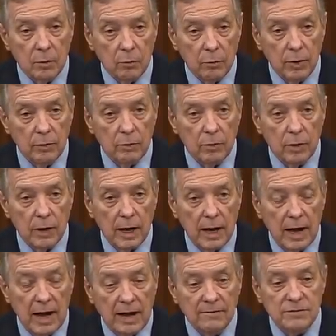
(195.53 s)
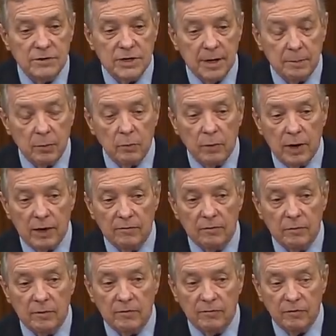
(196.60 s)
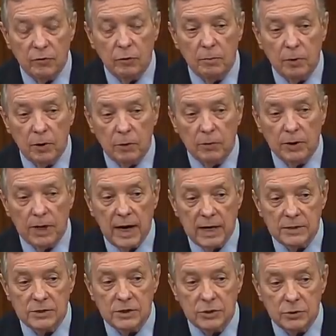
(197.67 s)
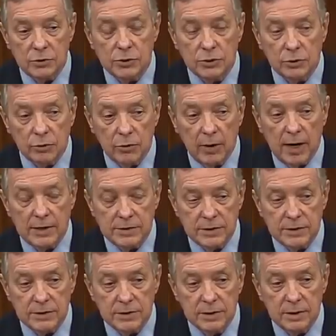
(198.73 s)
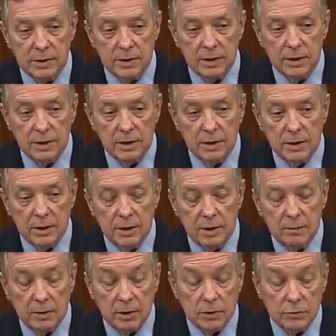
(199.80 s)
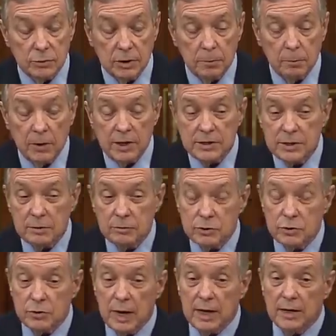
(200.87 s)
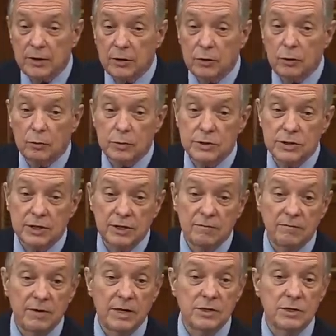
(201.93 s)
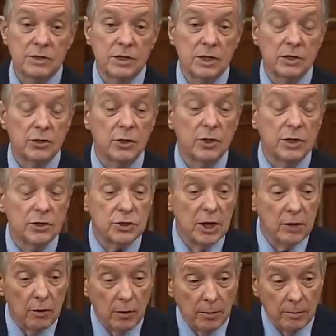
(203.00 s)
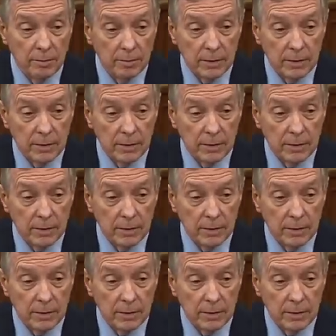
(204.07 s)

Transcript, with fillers: We were a half step away from a full blown constitutional crisis because what the president was trying to do was to convince the attorney general